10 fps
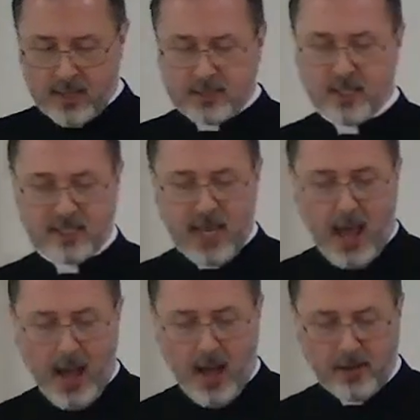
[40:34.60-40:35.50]
Since
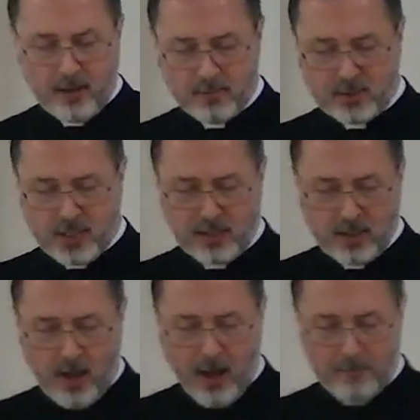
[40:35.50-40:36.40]
Adam did
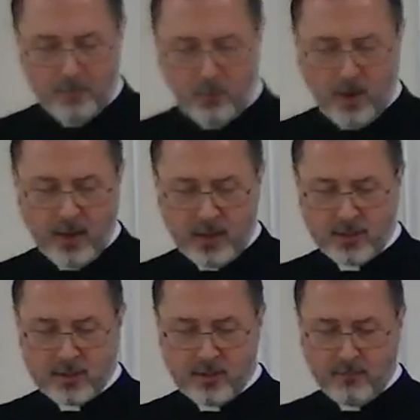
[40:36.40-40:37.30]
not
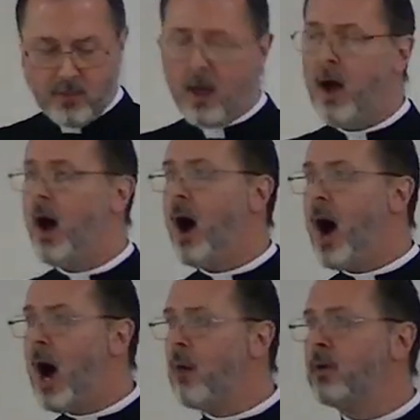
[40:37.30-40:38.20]
praise,
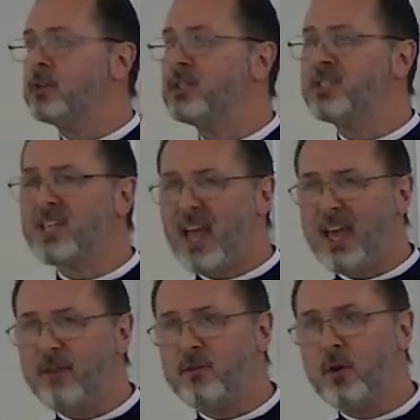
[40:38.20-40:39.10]
our
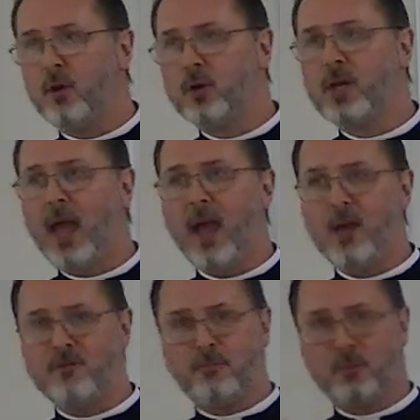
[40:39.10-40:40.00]
Savior
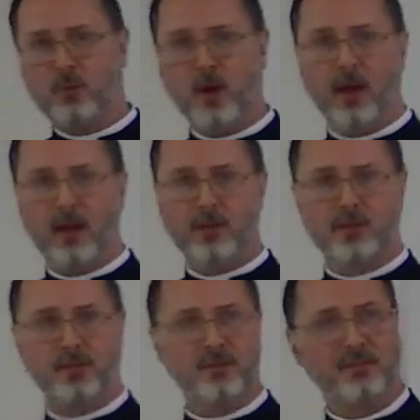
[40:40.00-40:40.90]
gave
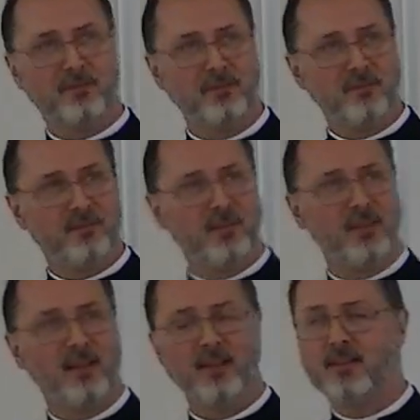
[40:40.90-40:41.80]
praise.
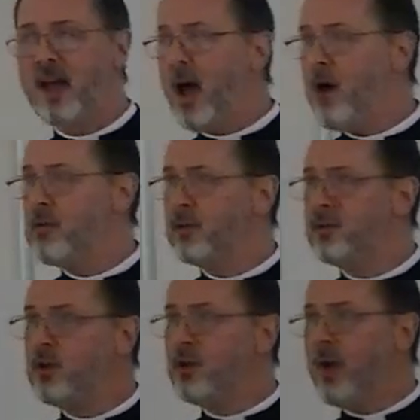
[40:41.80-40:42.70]
Now the
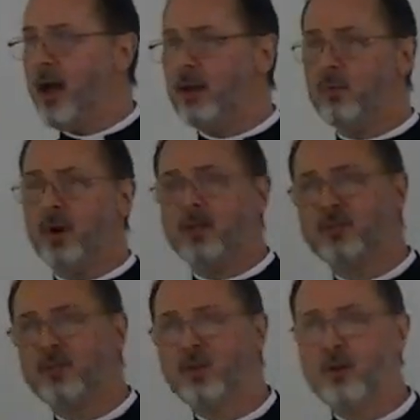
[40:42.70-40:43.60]
new Adam, what
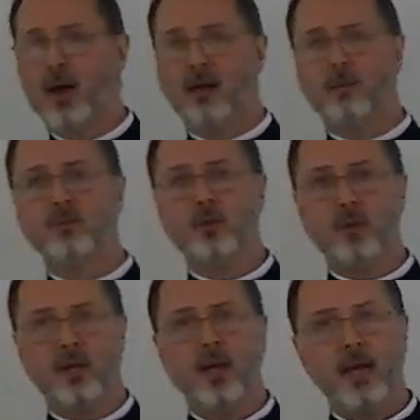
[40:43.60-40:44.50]
is the new Adam
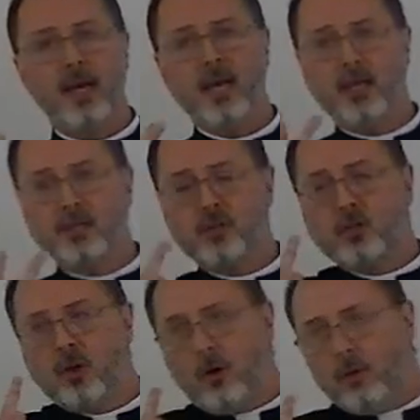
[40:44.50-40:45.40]
doing? He is
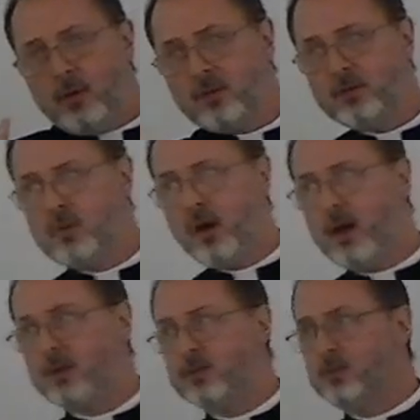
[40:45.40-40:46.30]
going to
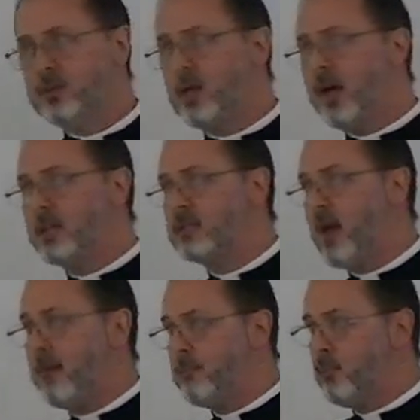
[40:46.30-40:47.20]
exercise
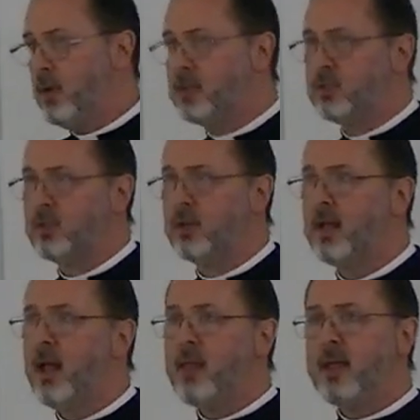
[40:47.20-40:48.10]
that
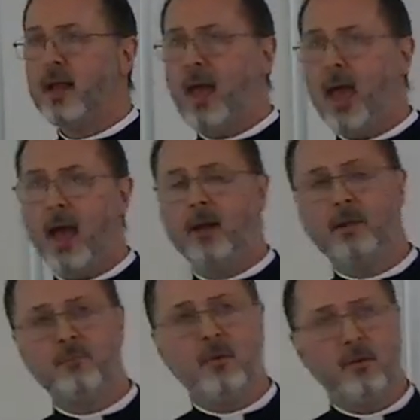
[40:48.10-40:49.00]
priesthood that
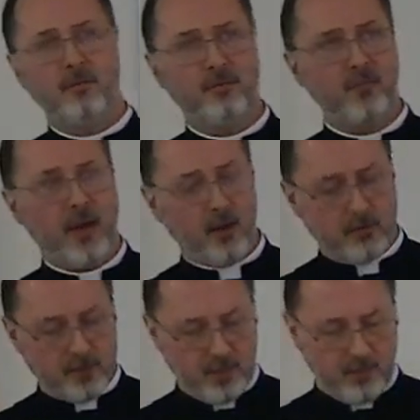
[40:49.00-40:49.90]
Adam
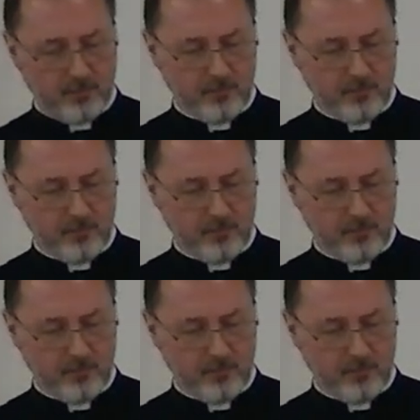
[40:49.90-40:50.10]
failed in.